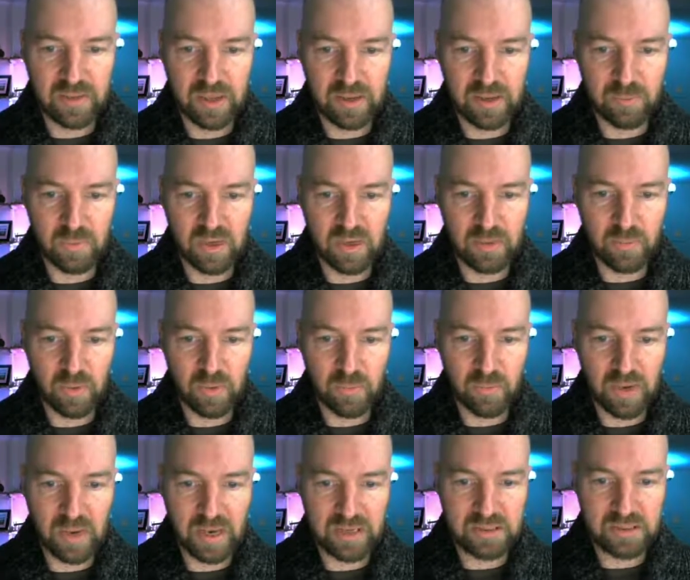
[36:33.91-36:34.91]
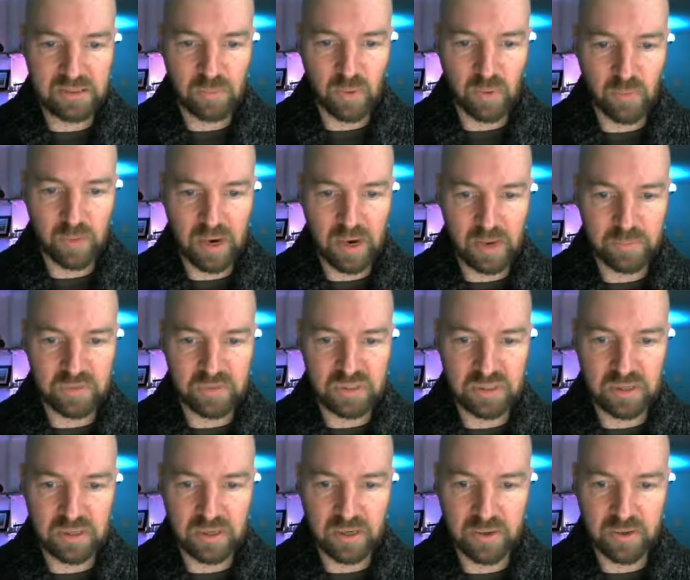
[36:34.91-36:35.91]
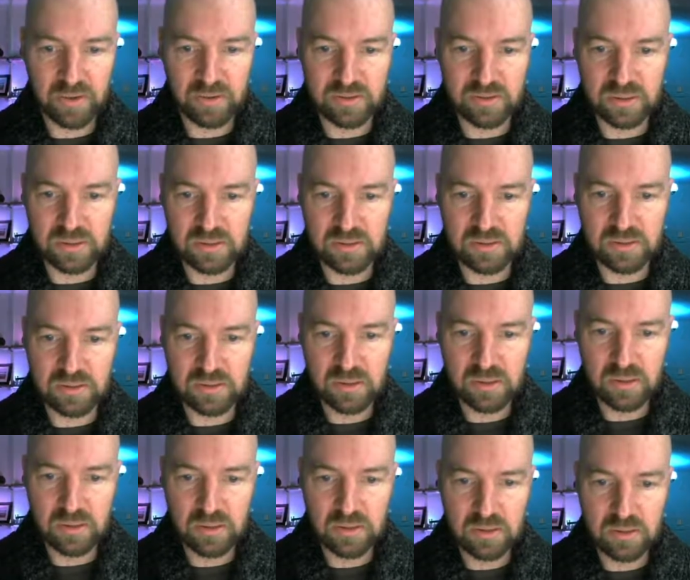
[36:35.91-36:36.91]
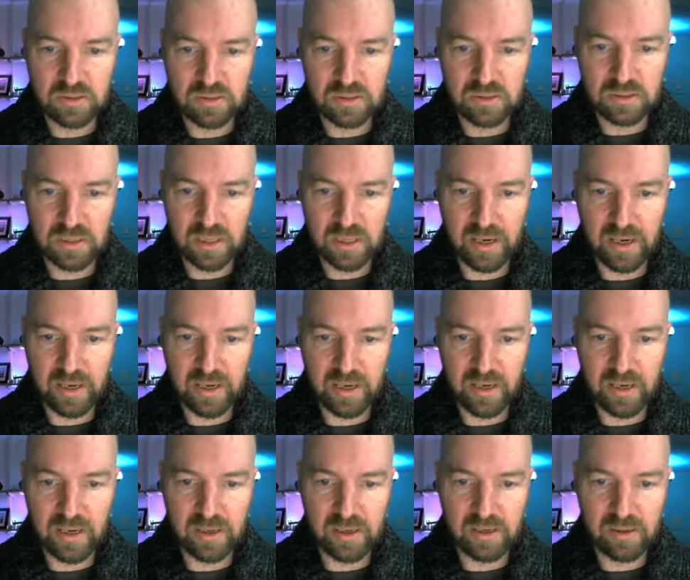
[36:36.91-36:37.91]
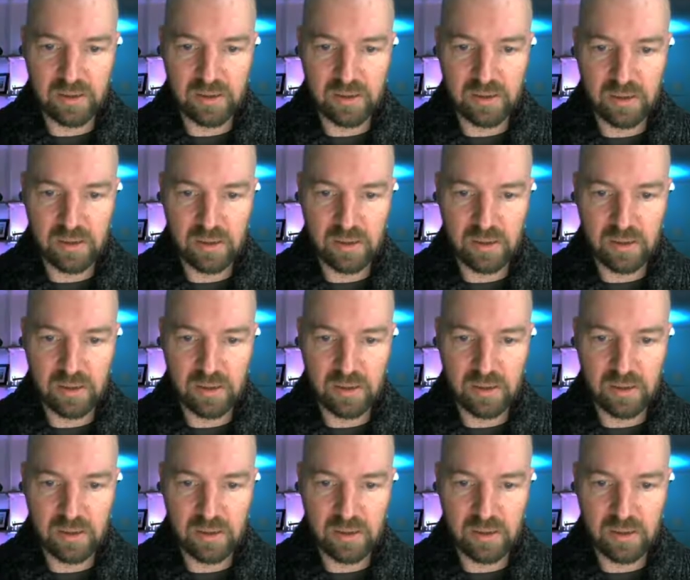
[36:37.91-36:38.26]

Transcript: that minimum maximum option there and just slide